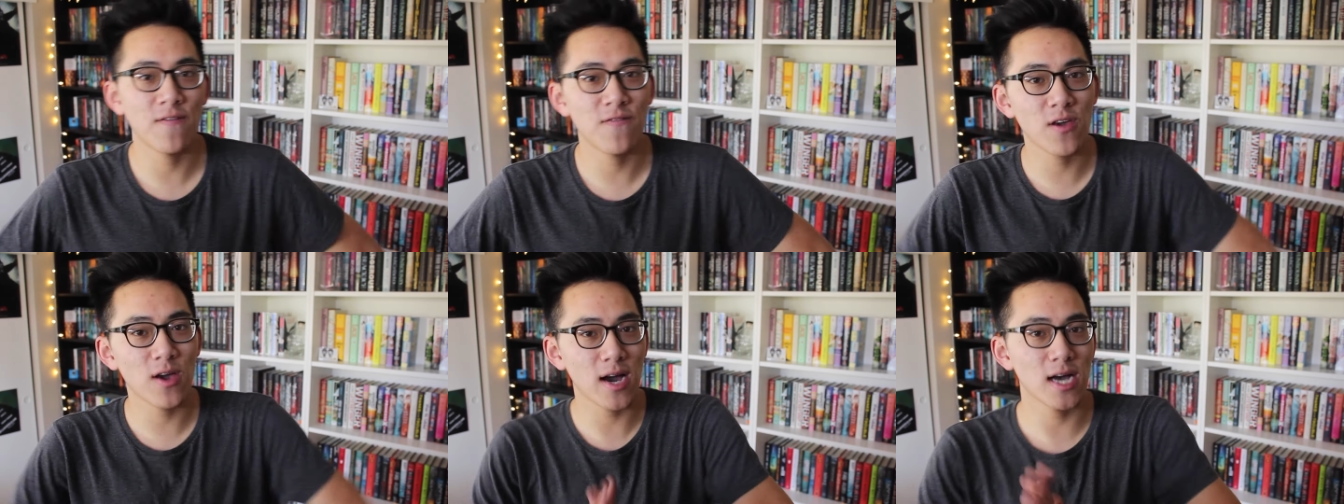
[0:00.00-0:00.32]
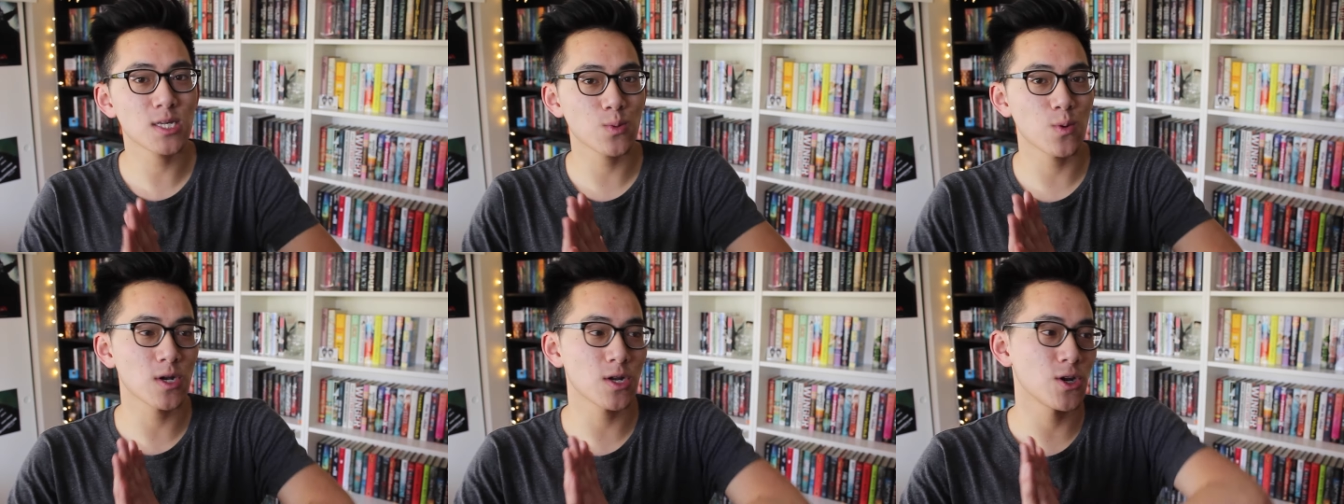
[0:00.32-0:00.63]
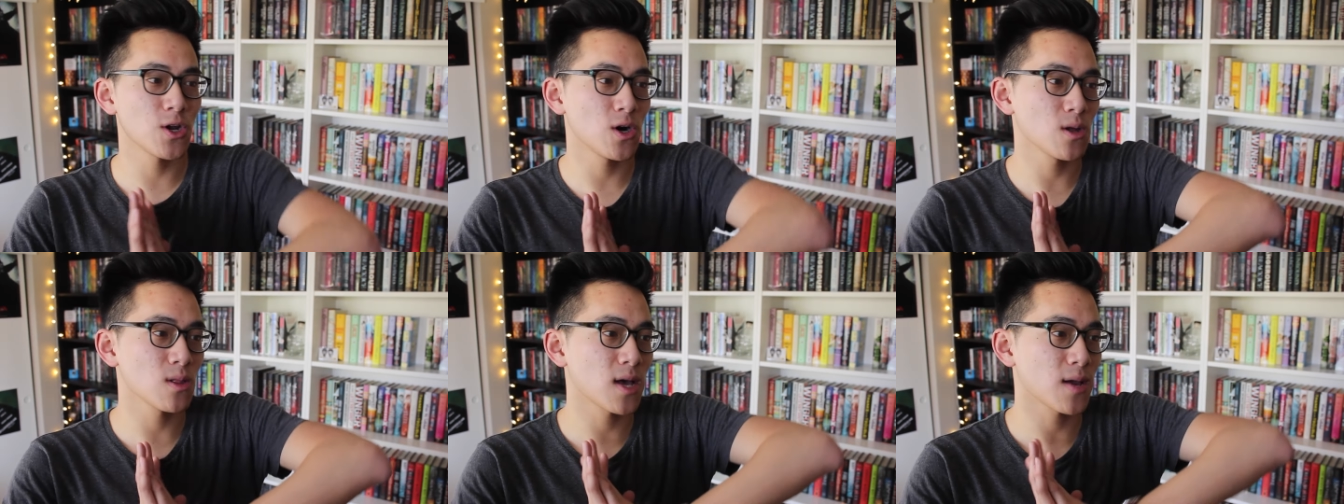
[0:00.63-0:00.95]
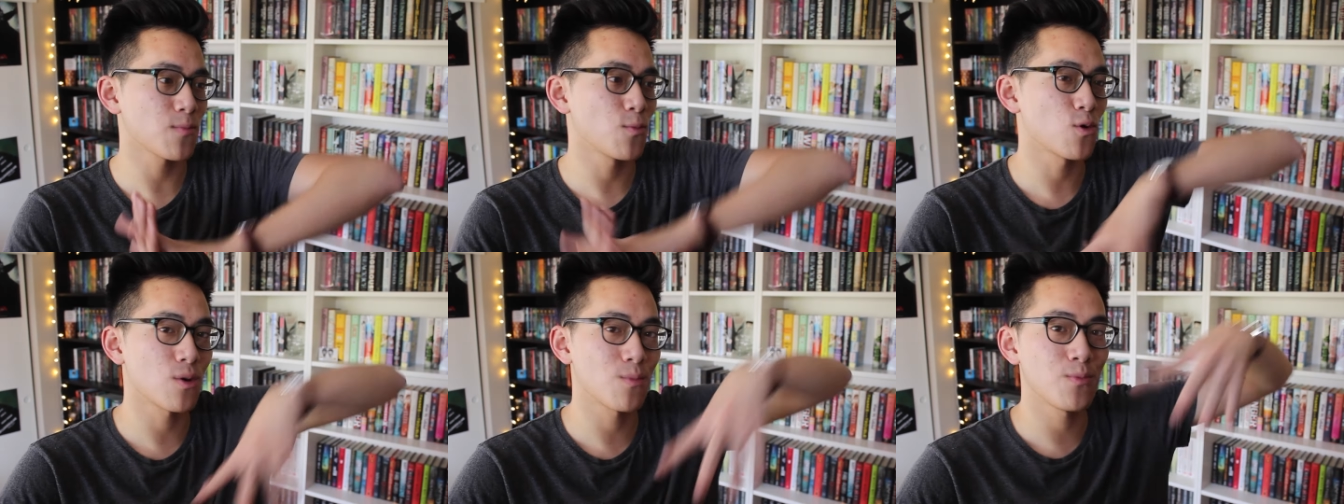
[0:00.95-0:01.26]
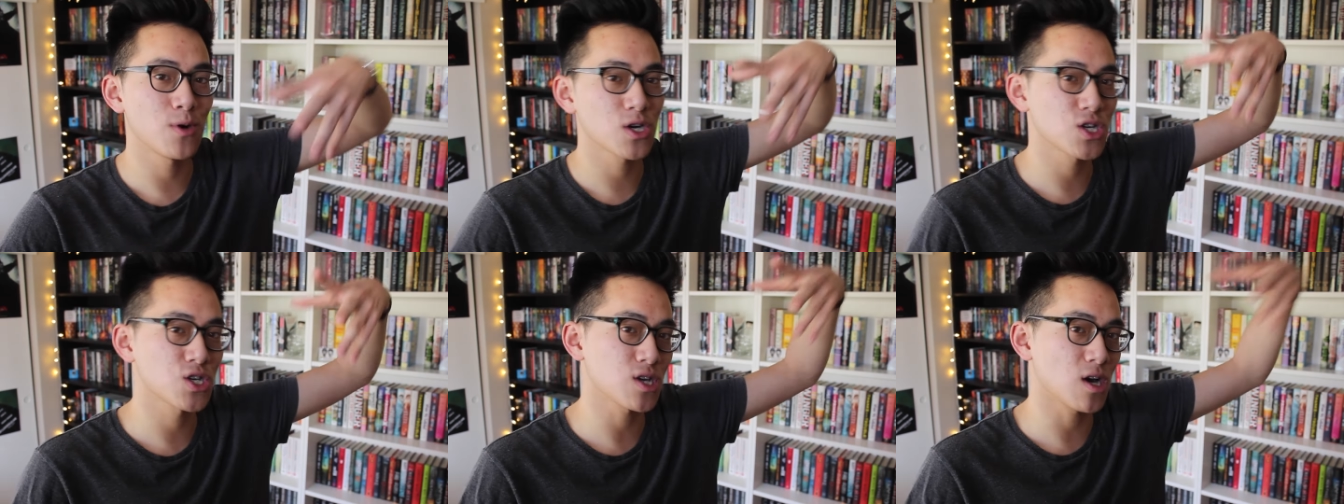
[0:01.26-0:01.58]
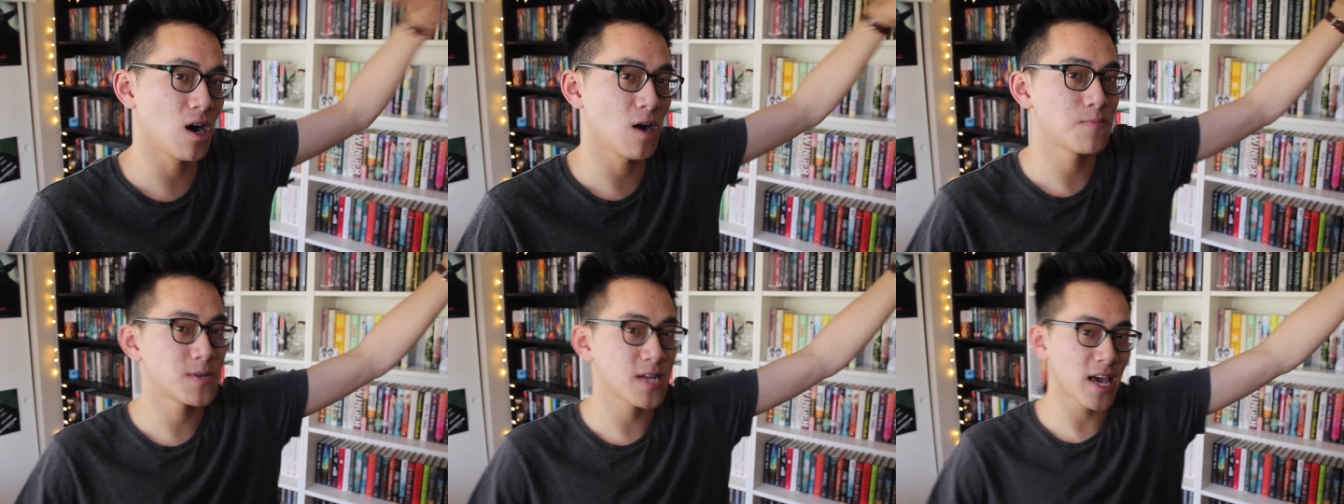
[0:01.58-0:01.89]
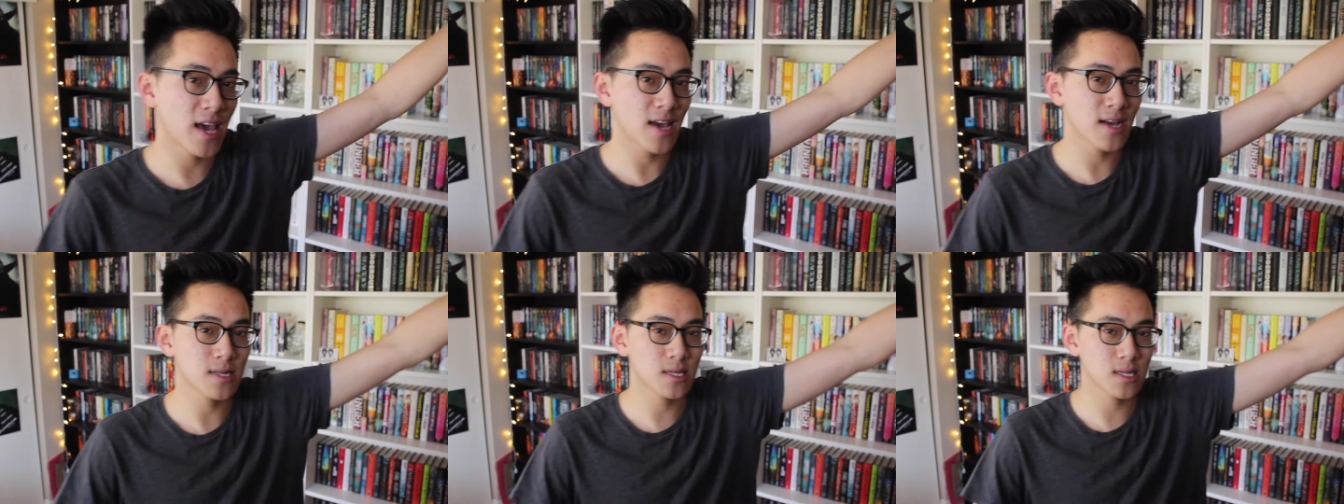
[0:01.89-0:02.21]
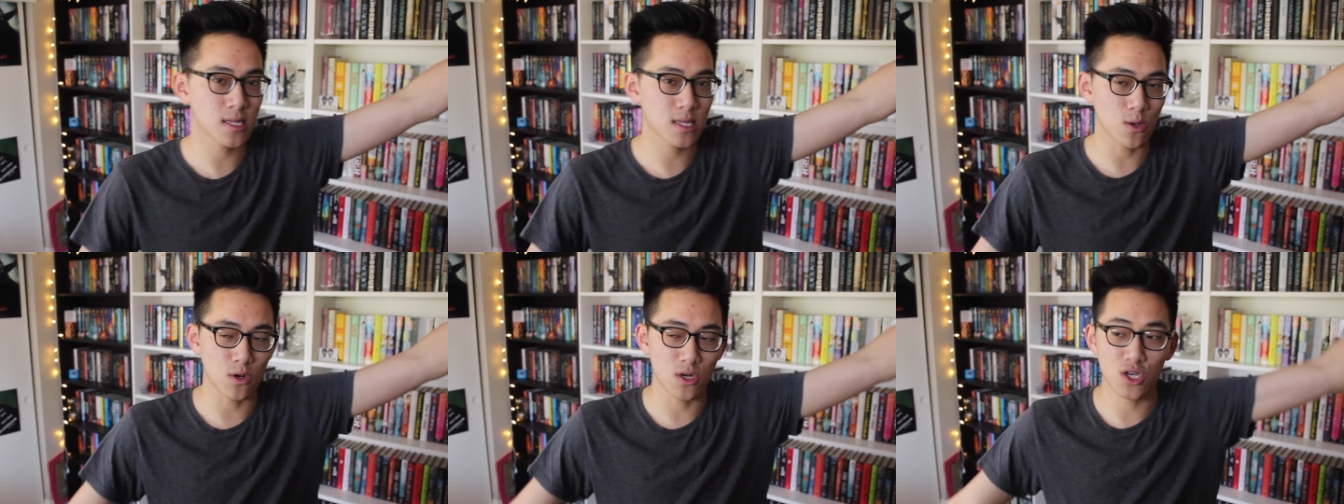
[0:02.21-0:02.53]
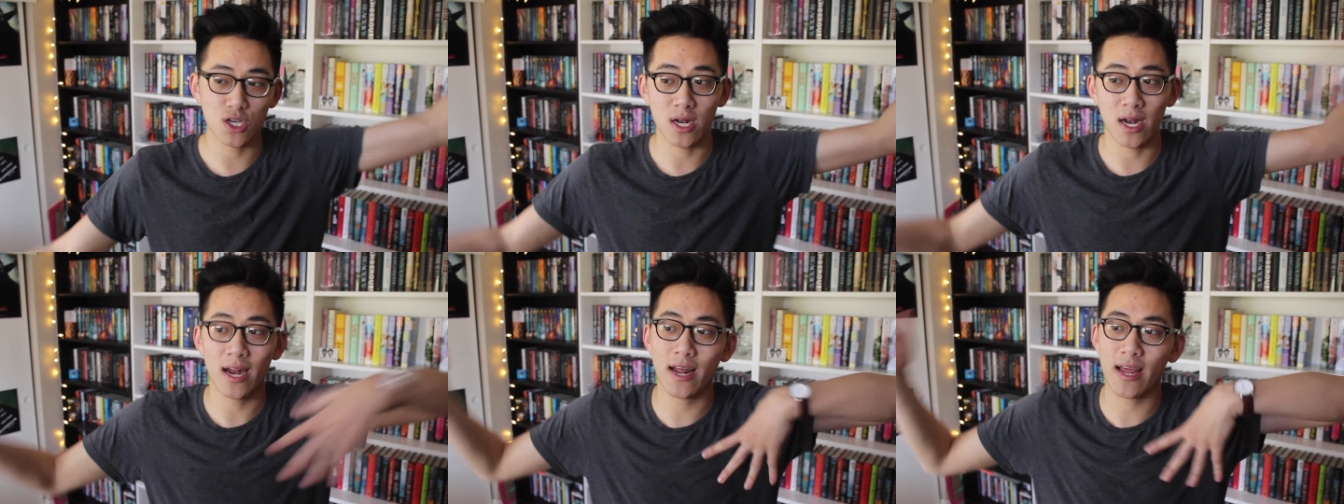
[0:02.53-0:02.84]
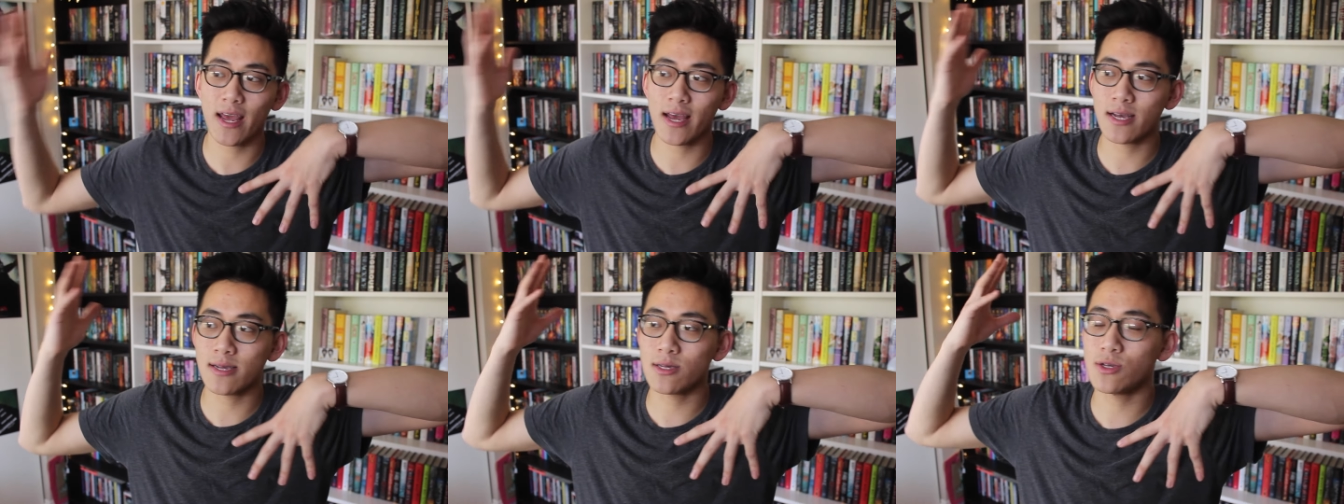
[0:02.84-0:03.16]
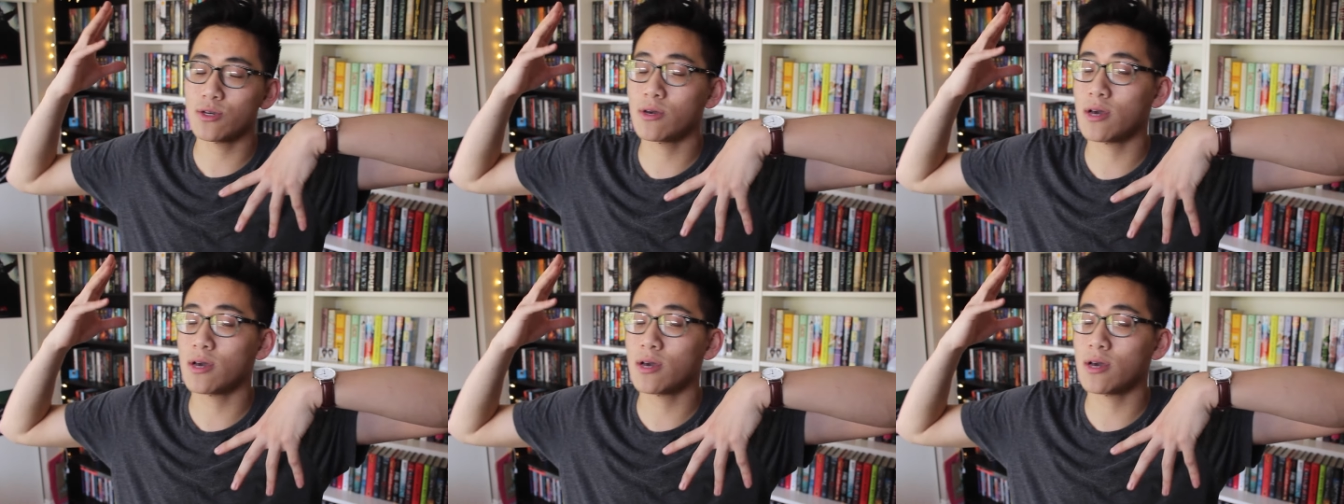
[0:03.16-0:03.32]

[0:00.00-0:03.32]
If you guys want to know like more bookish updates or shenanigans,